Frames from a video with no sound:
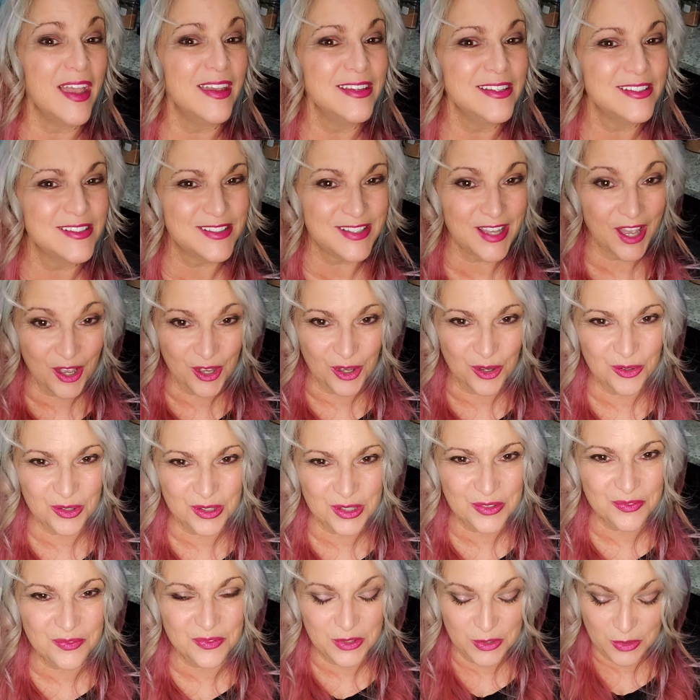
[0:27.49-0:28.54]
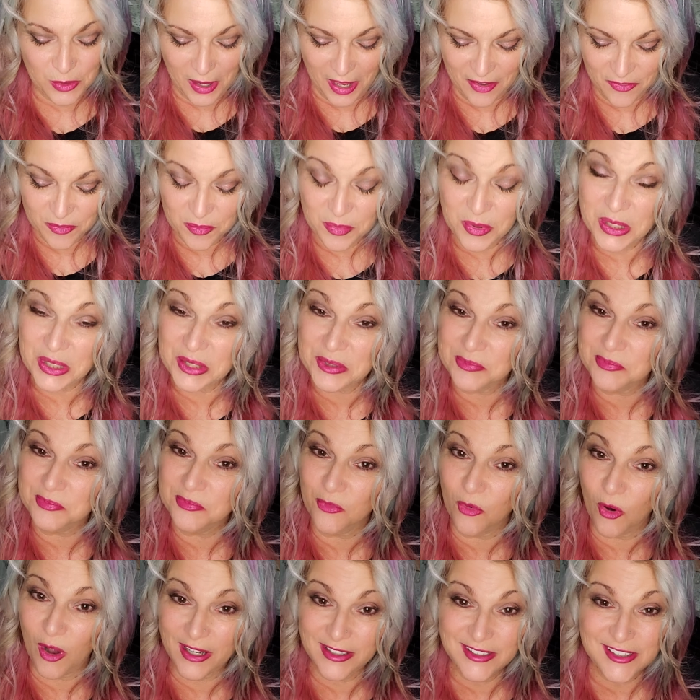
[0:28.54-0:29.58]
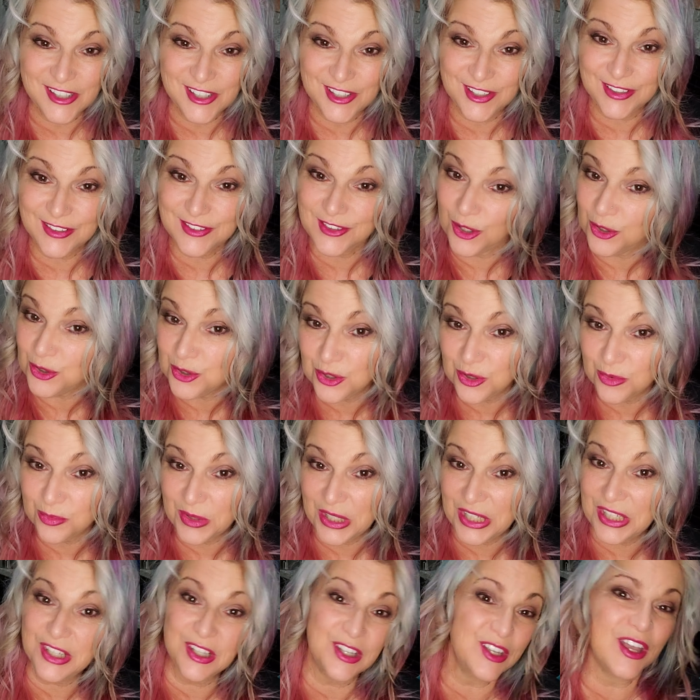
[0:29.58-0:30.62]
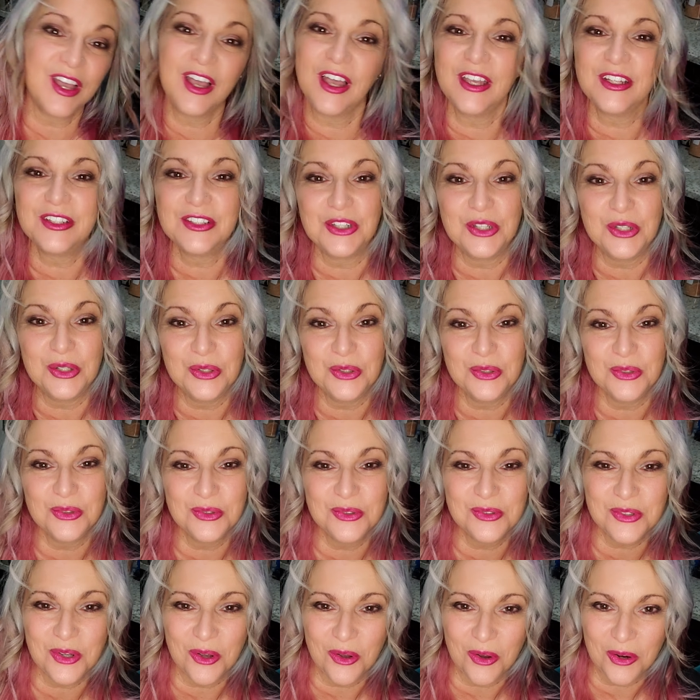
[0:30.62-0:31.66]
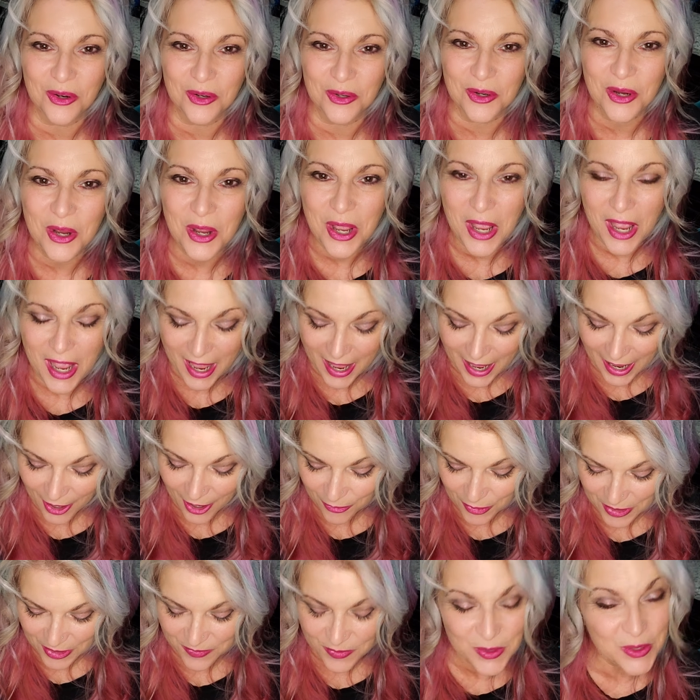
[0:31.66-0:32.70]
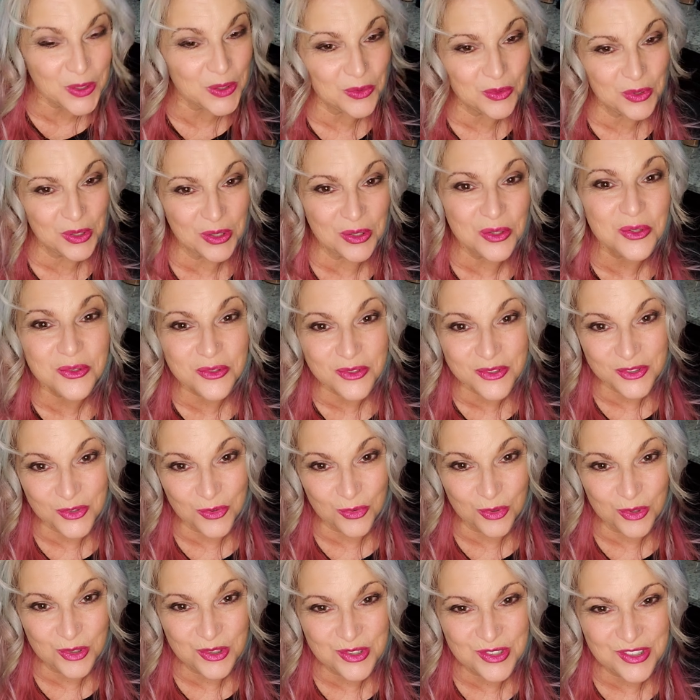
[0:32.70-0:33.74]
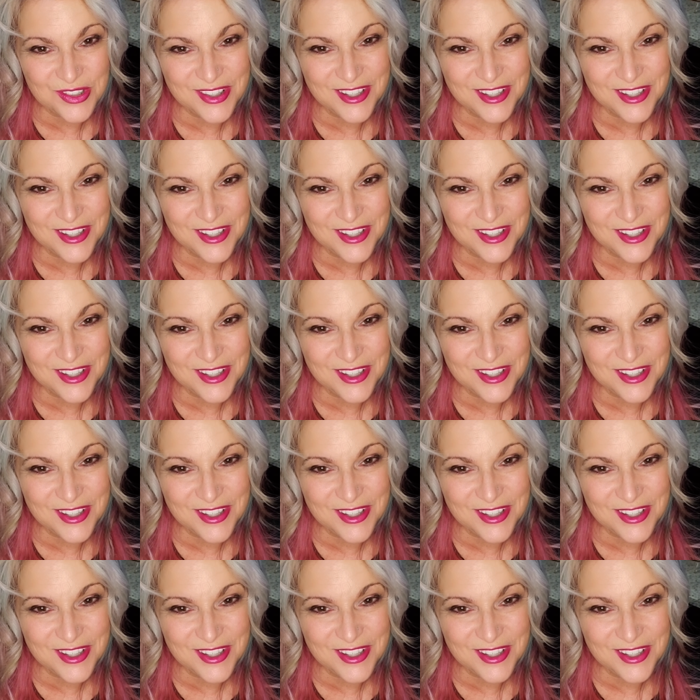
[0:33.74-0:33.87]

So if you have been watching social media, news, or however you get your source,